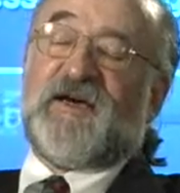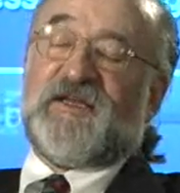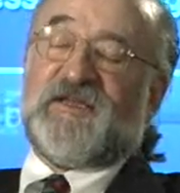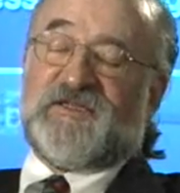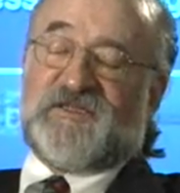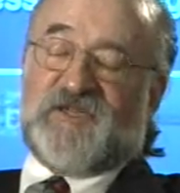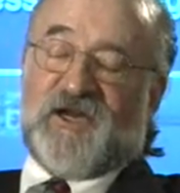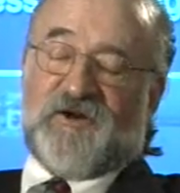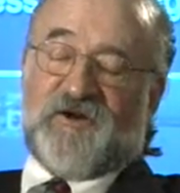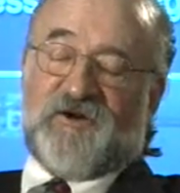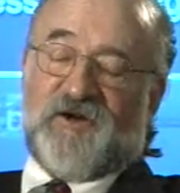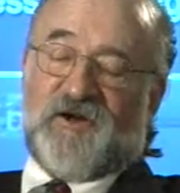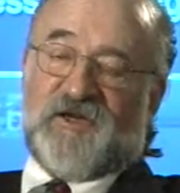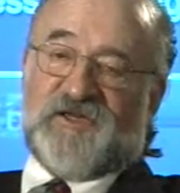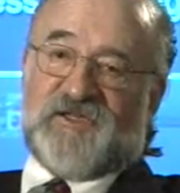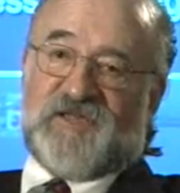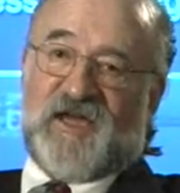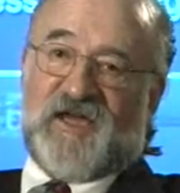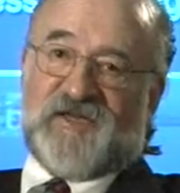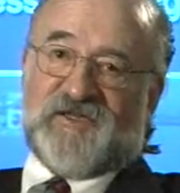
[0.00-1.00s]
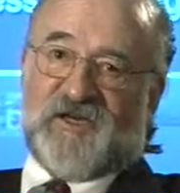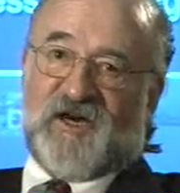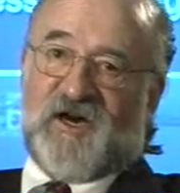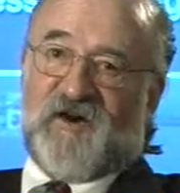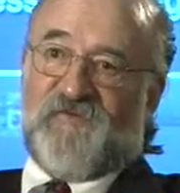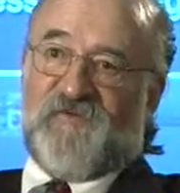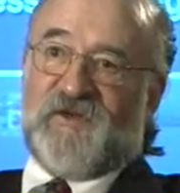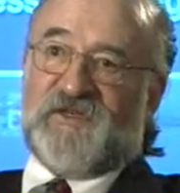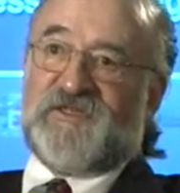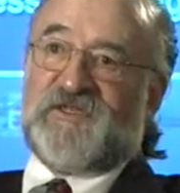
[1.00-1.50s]
The Secretary of State's
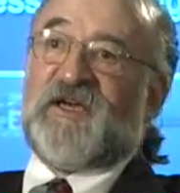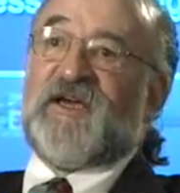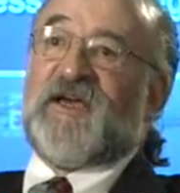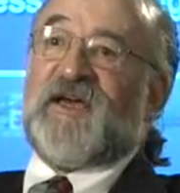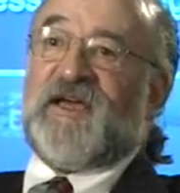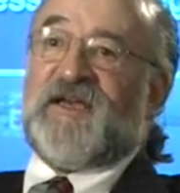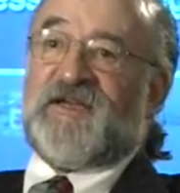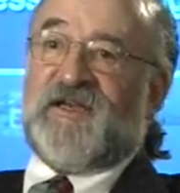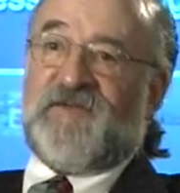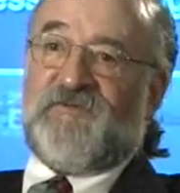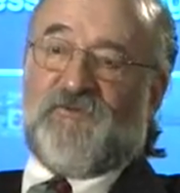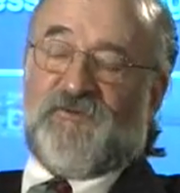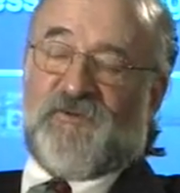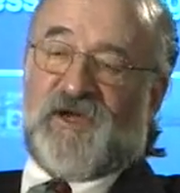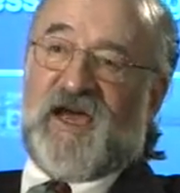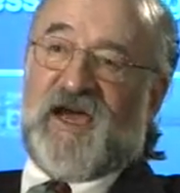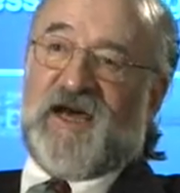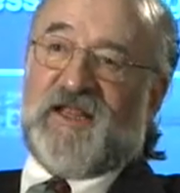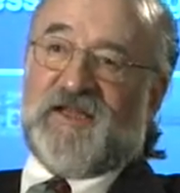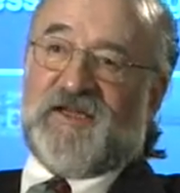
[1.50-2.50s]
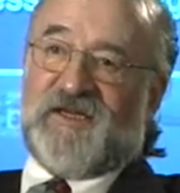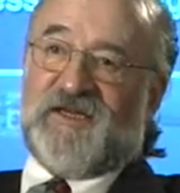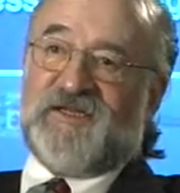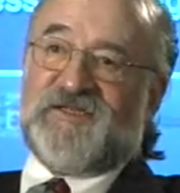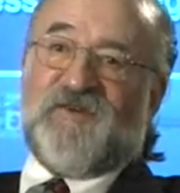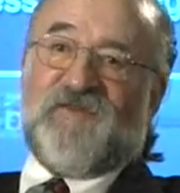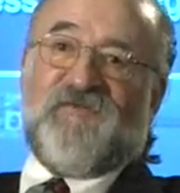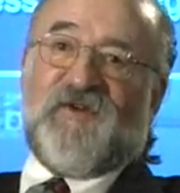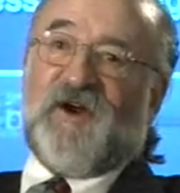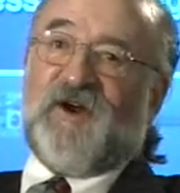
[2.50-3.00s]
office, in reality,
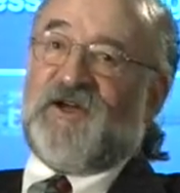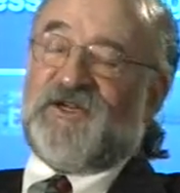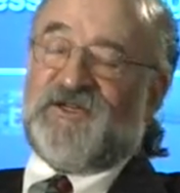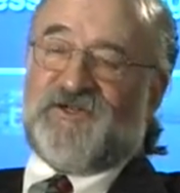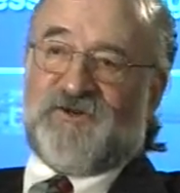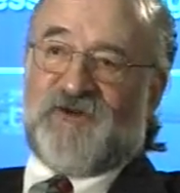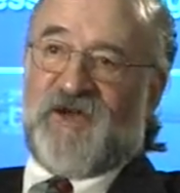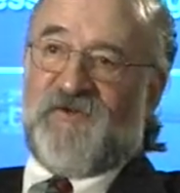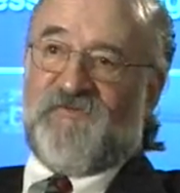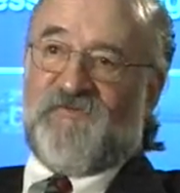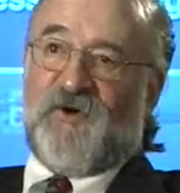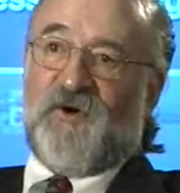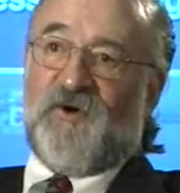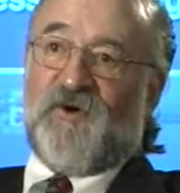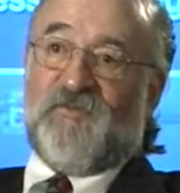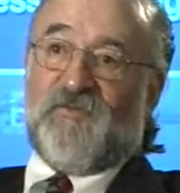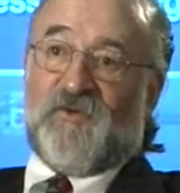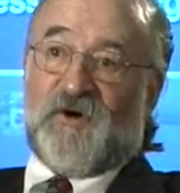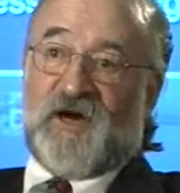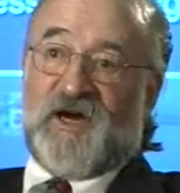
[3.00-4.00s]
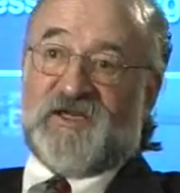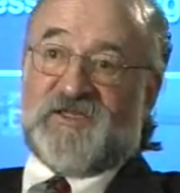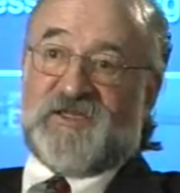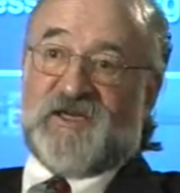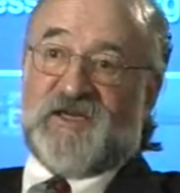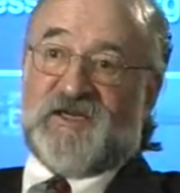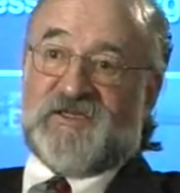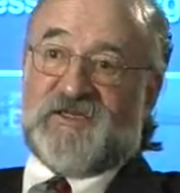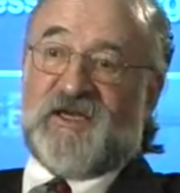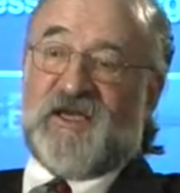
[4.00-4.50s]
is a very straightforward
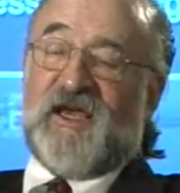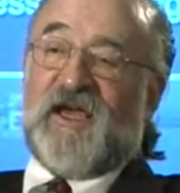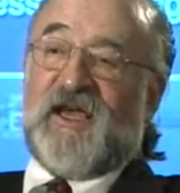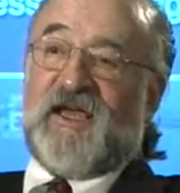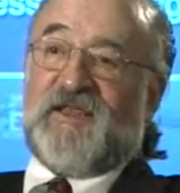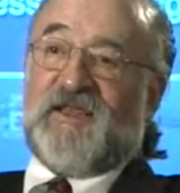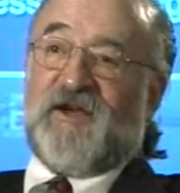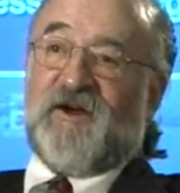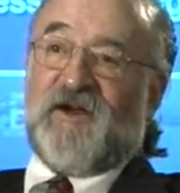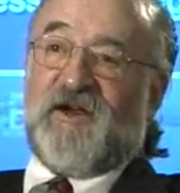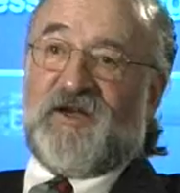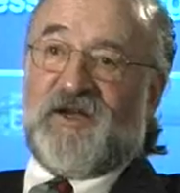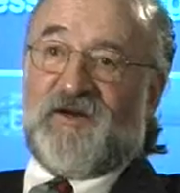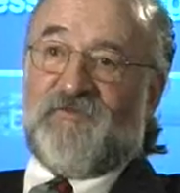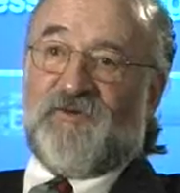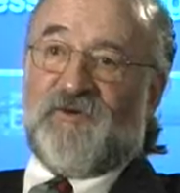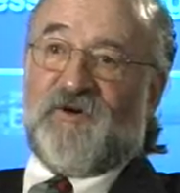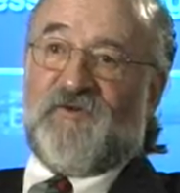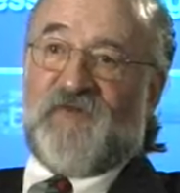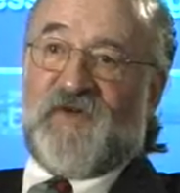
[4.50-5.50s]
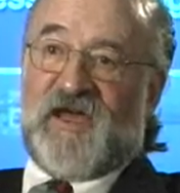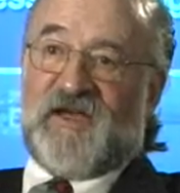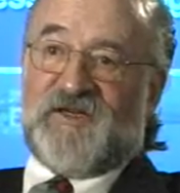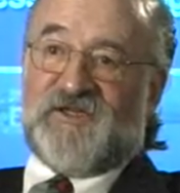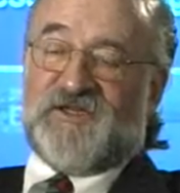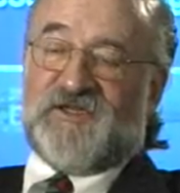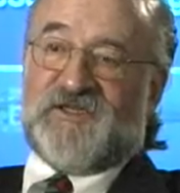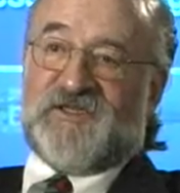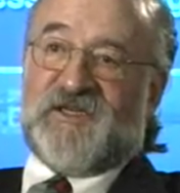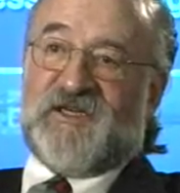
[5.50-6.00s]
process, and there are a number of
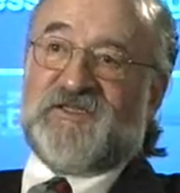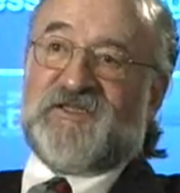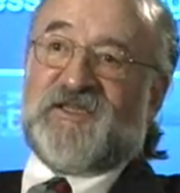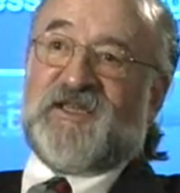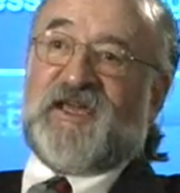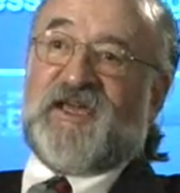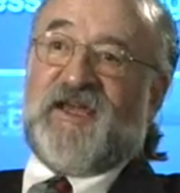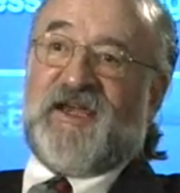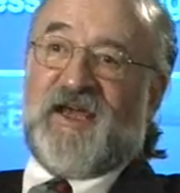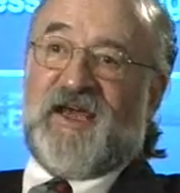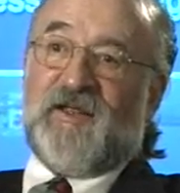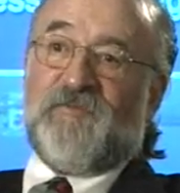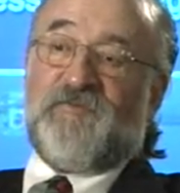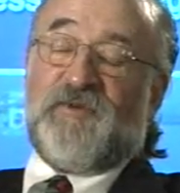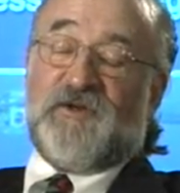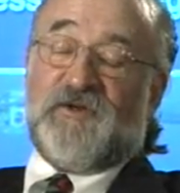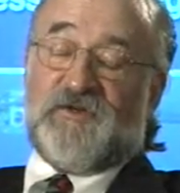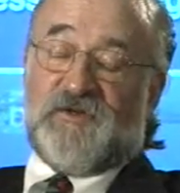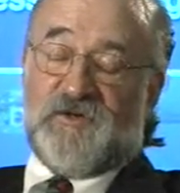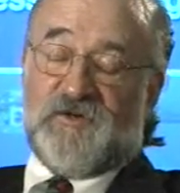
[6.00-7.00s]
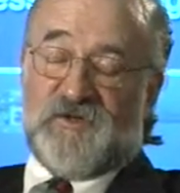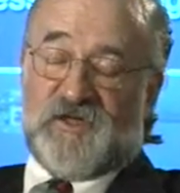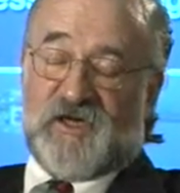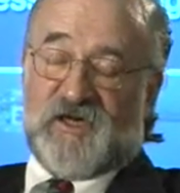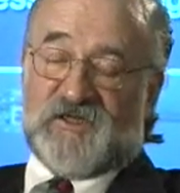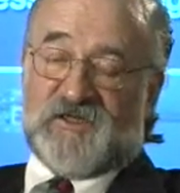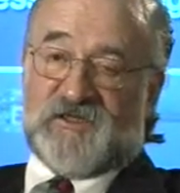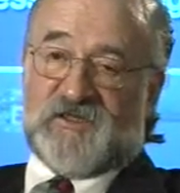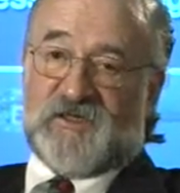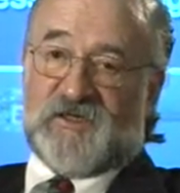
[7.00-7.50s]
agencies that can help you do
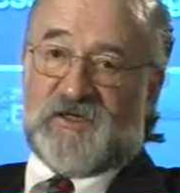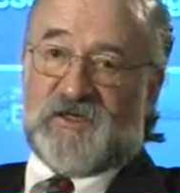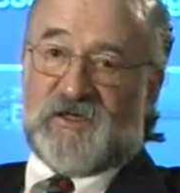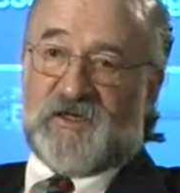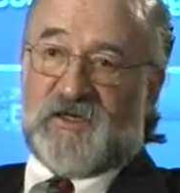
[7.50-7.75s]
this.